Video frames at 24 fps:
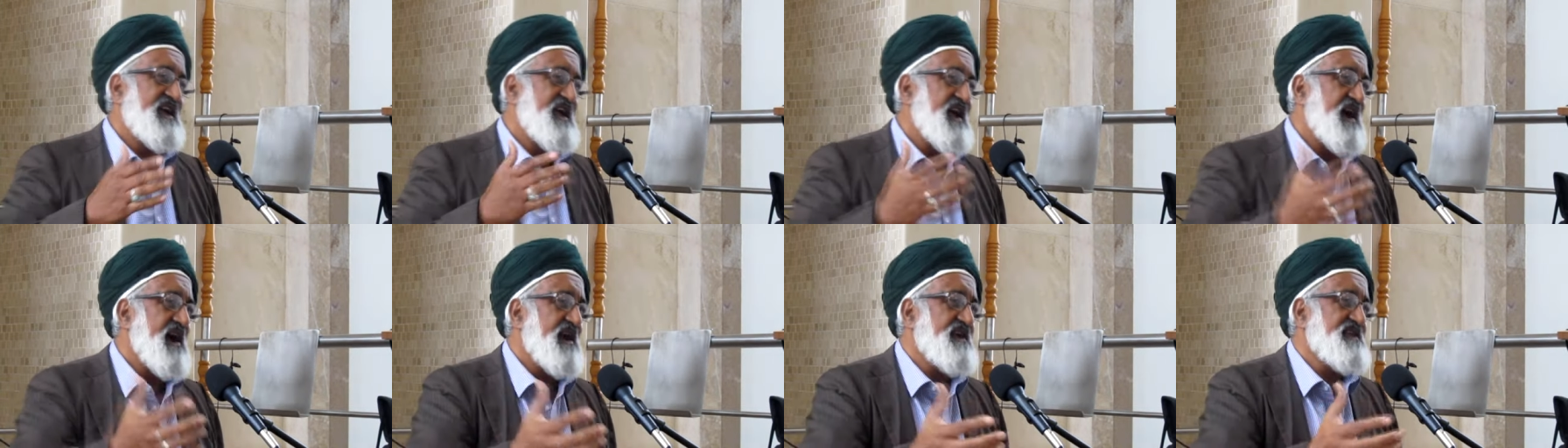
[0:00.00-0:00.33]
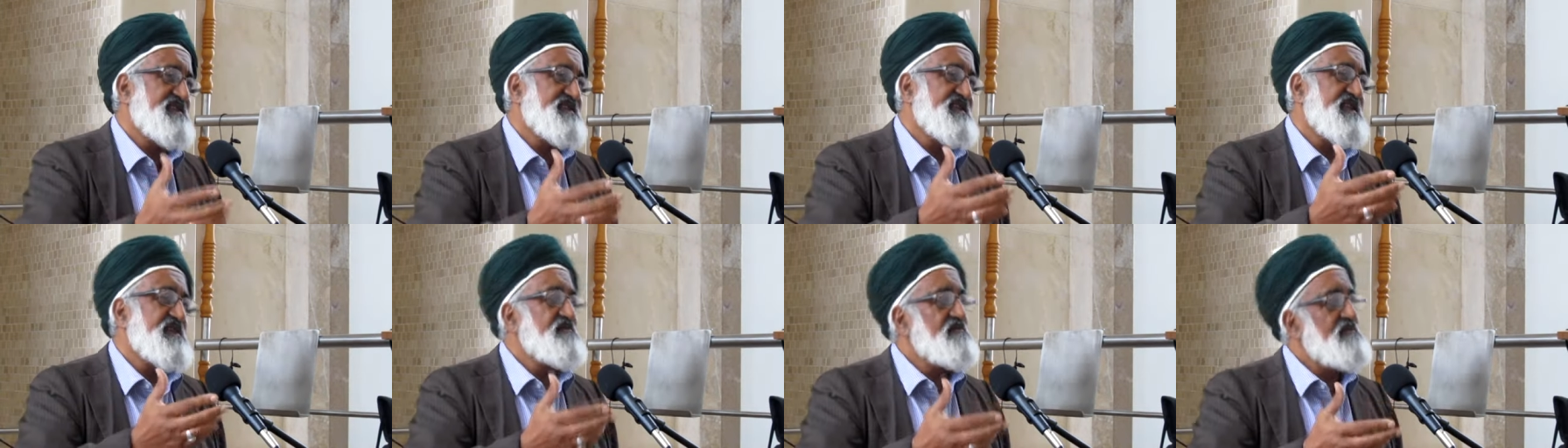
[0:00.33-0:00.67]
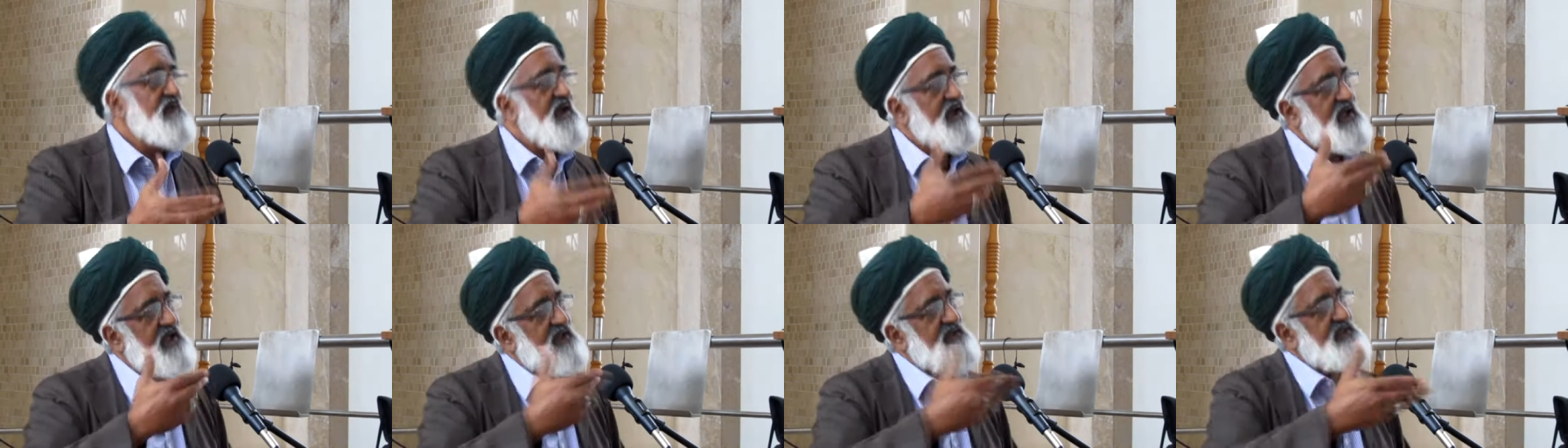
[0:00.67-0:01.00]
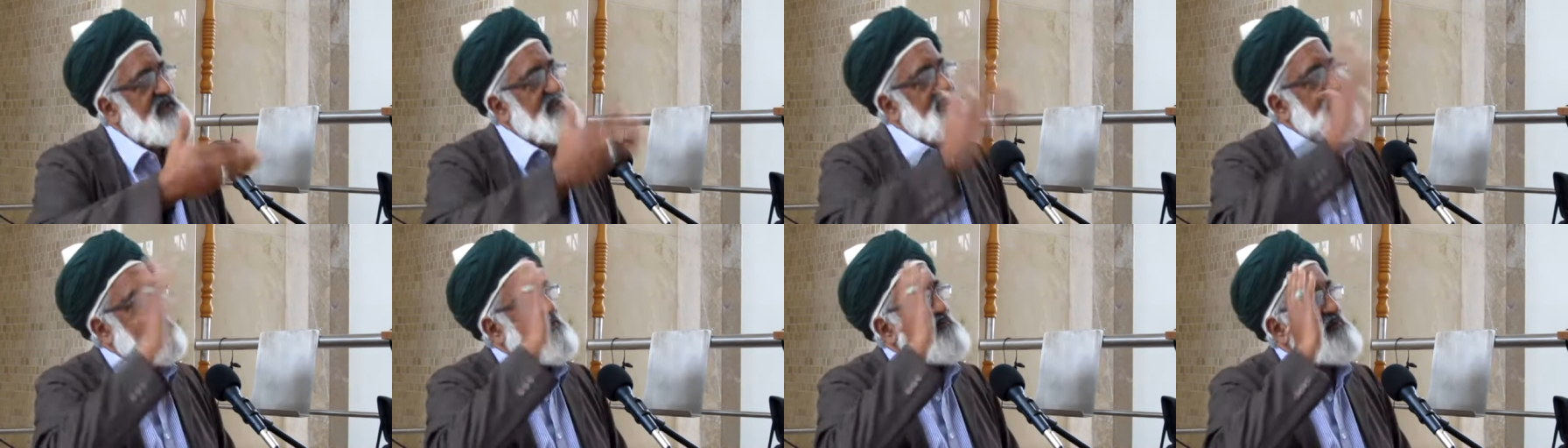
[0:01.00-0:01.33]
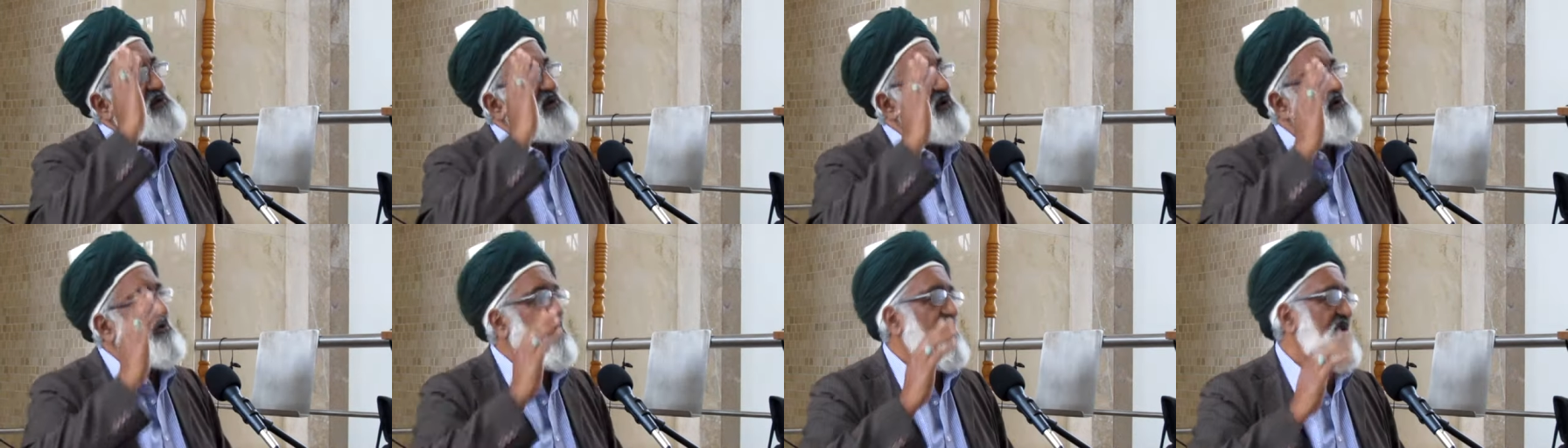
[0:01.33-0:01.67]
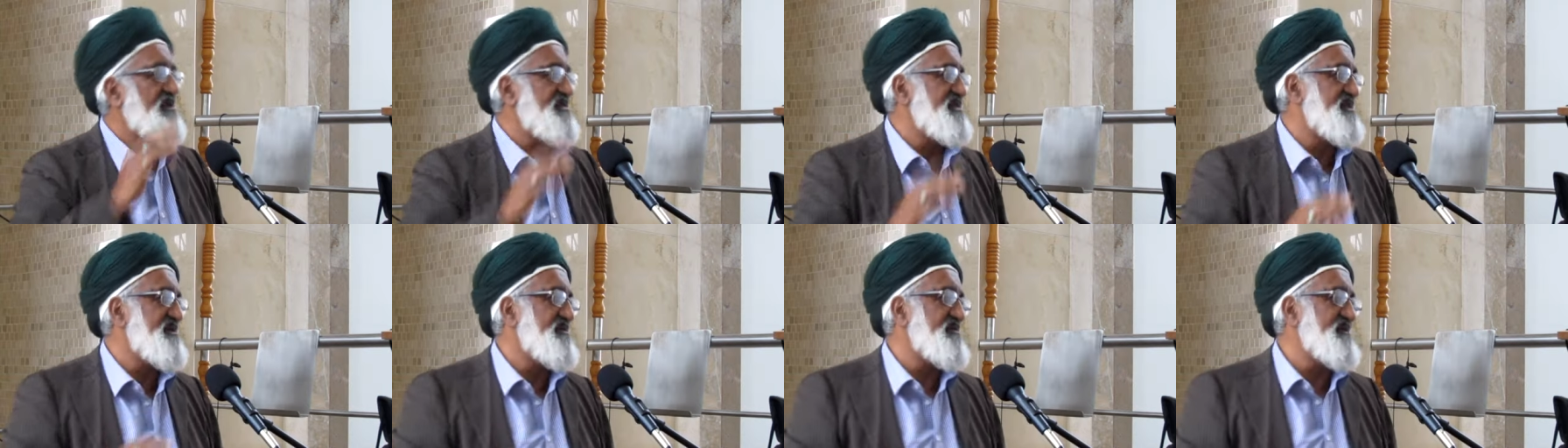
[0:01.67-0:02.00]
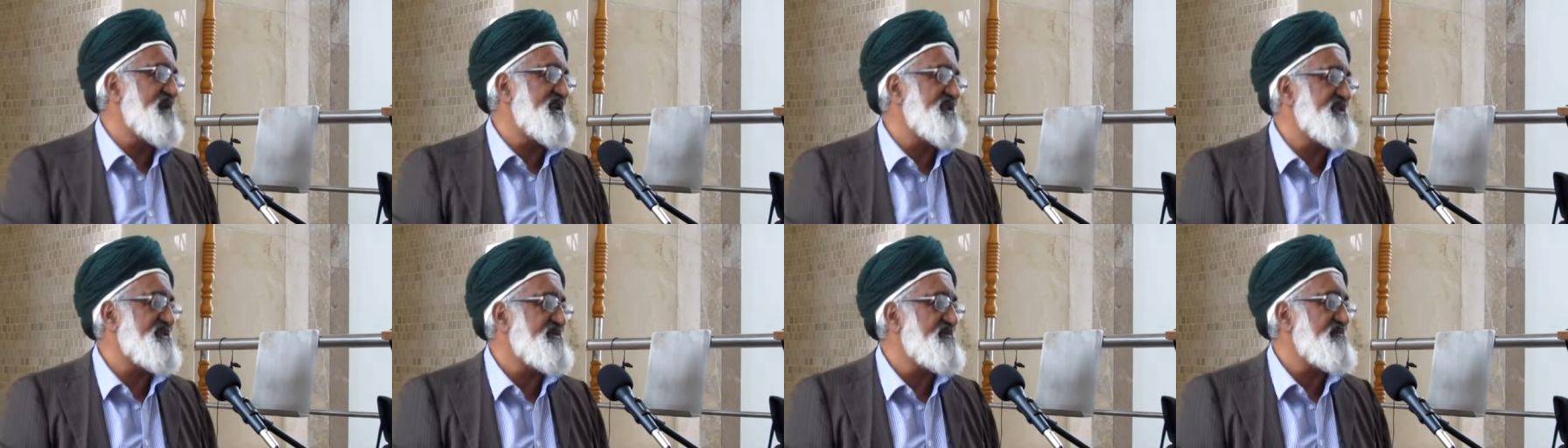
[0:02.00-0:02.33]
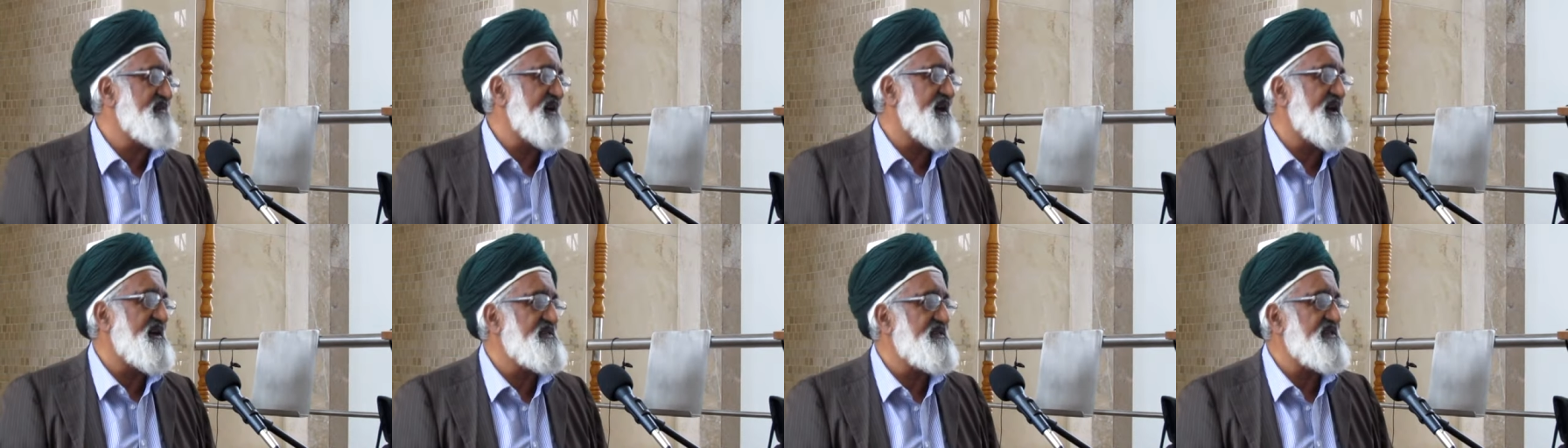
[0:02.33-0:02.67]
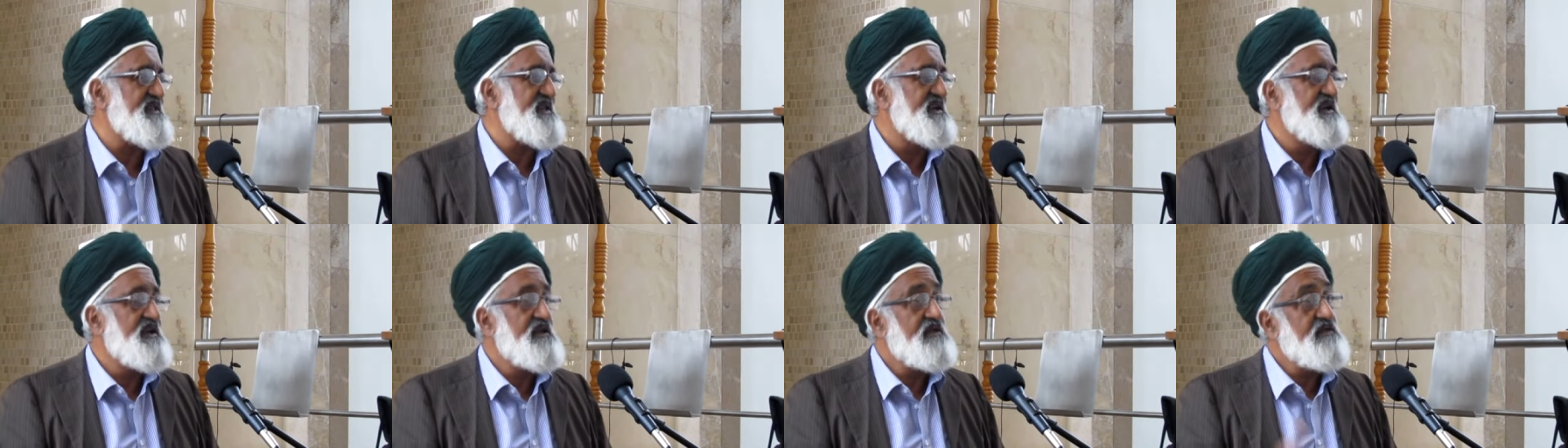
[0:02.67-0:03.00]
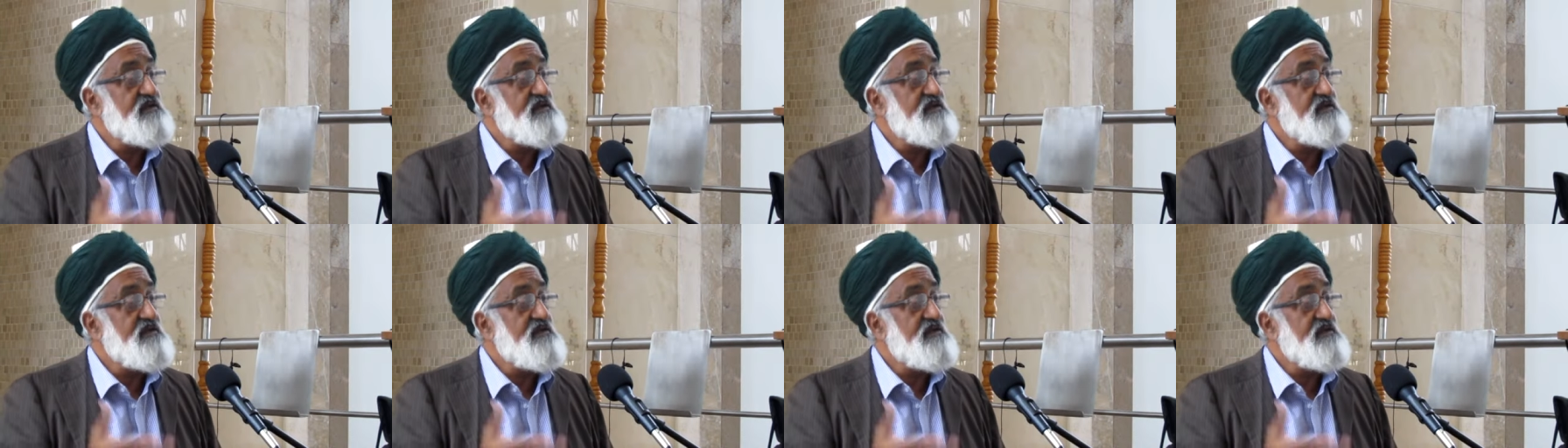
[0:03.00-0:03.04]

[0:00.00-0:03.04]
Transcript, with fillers: hugs him and lets him go on the way, subhanAllah.